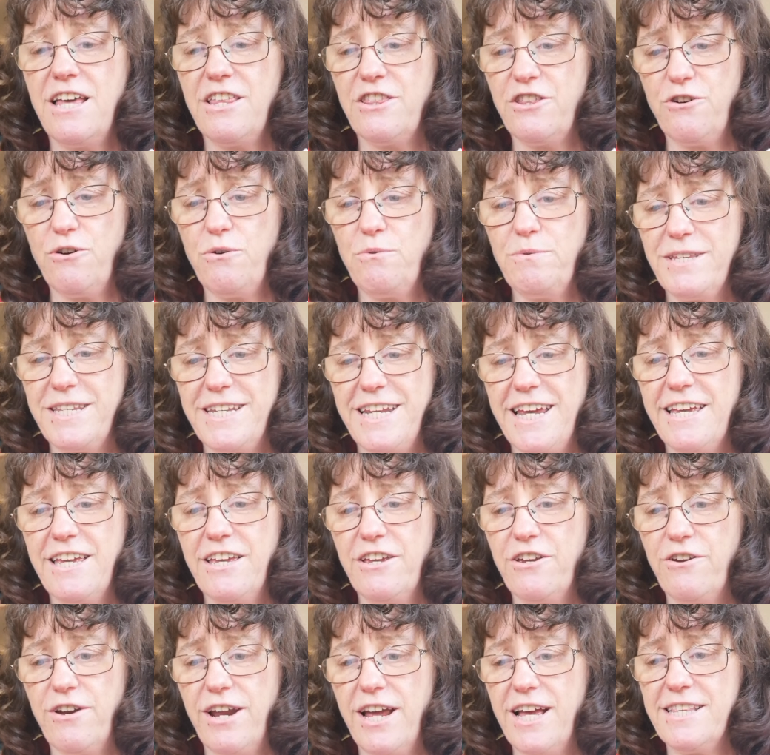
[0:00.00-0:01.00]
They're always
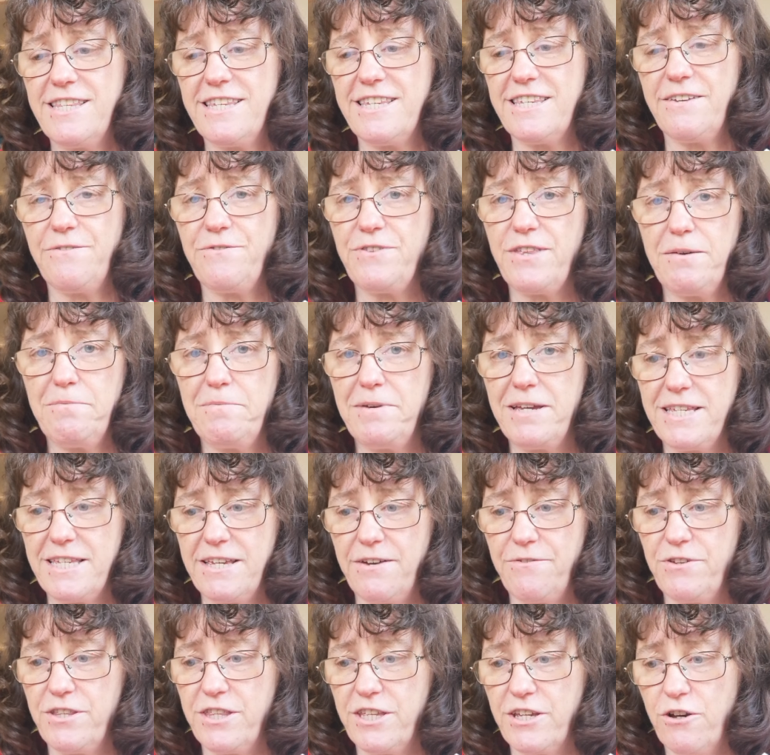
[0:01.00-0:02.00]
taking your hands as if that makes
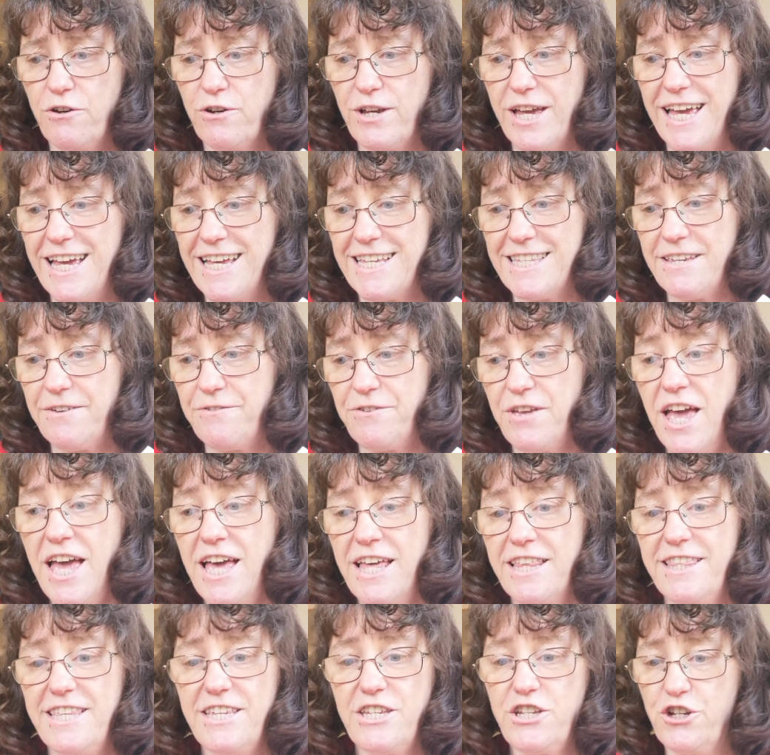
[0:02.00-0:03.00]
everything okay, as if
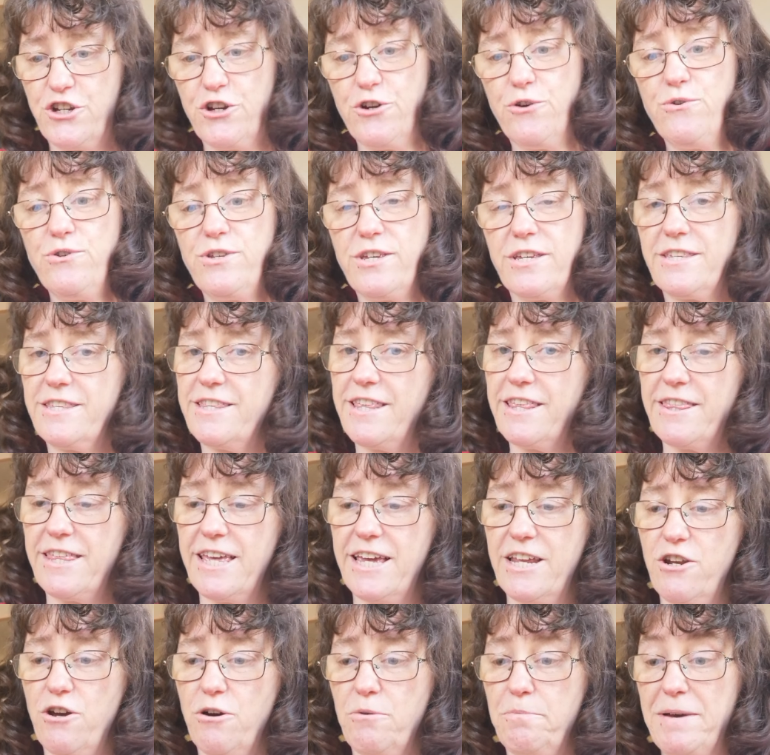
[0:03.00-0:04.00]
this shows us that
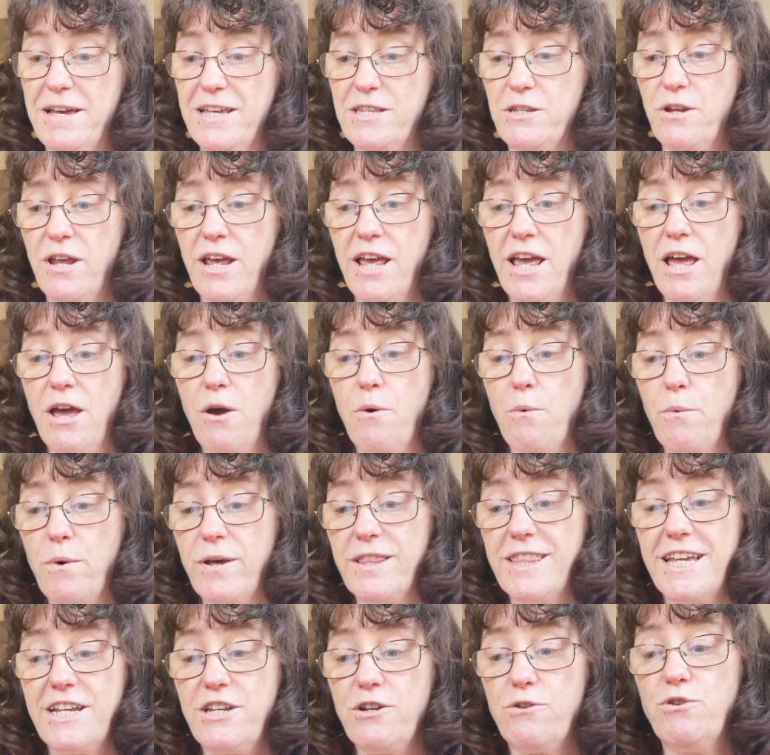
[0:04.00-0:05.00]
they know best
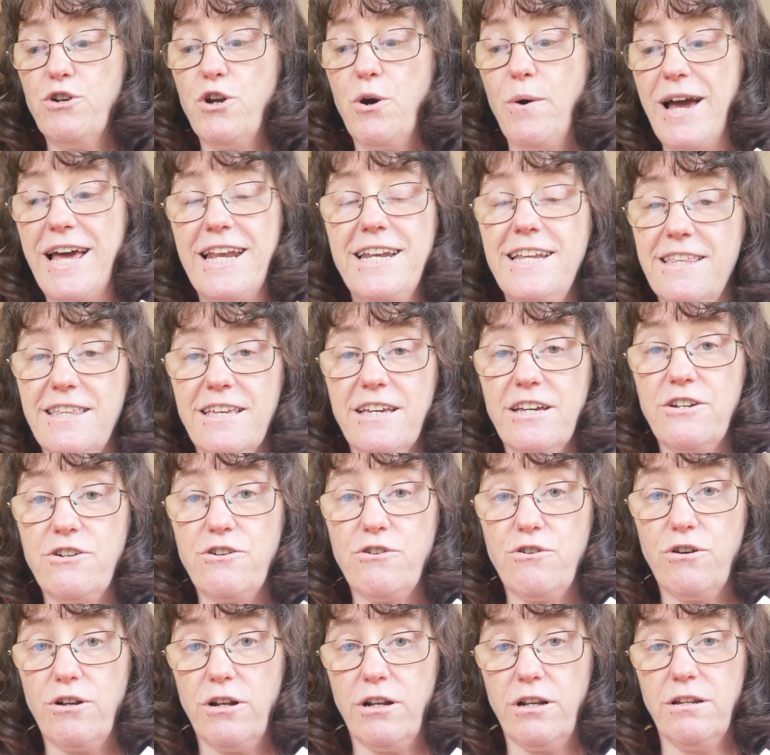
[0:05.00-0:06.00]
when they don't know anything at
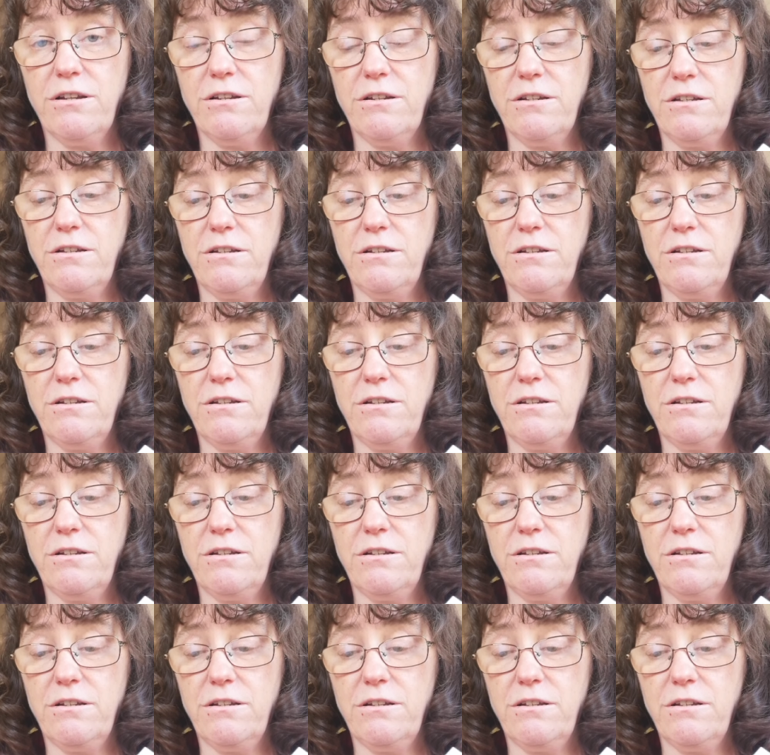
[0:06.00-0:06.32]
all.